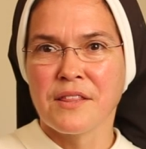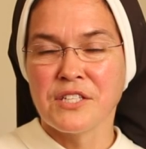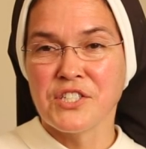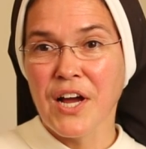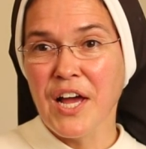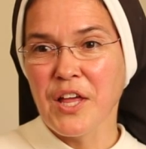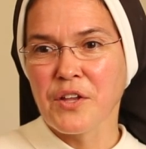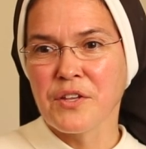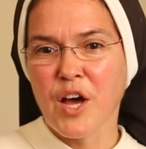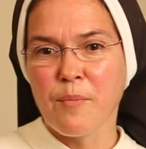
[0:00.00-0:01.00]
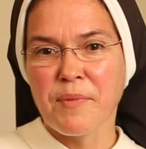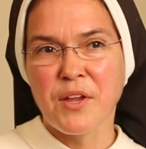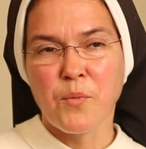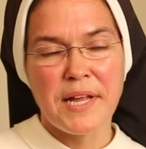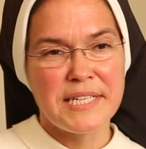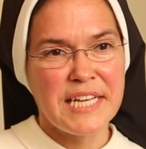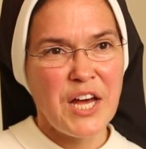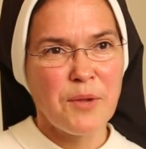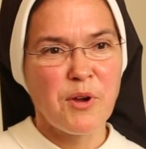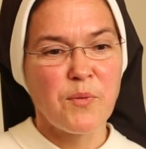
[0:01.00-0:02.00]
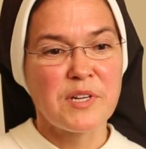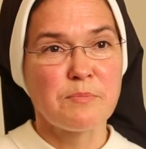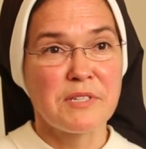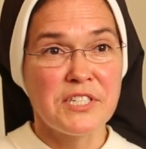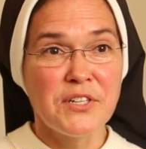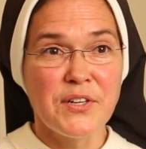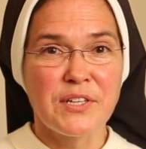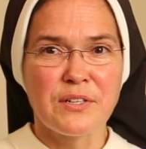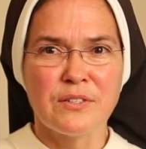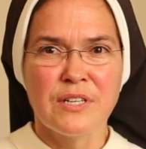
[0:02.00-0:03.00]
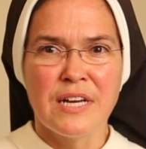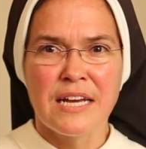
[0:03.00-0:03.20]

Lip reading: The child, not being weighed down by what is material,